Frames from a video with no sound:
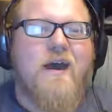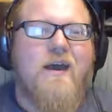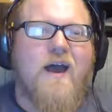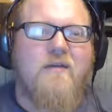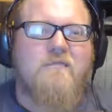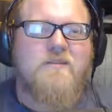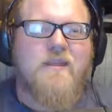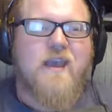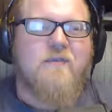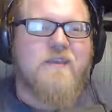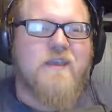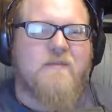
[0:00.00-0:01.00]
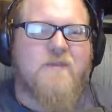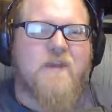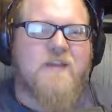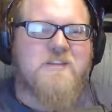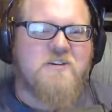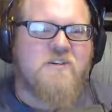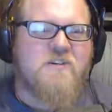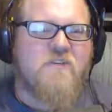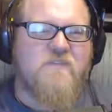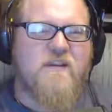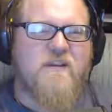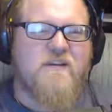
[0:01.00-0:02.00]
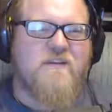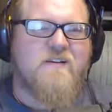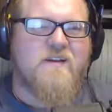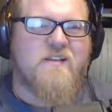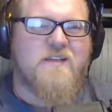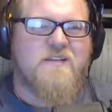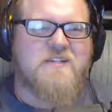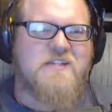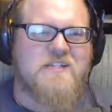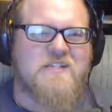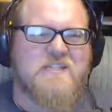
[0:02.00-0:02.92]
Obviously, I'm Team Pikachu over here and all that shit.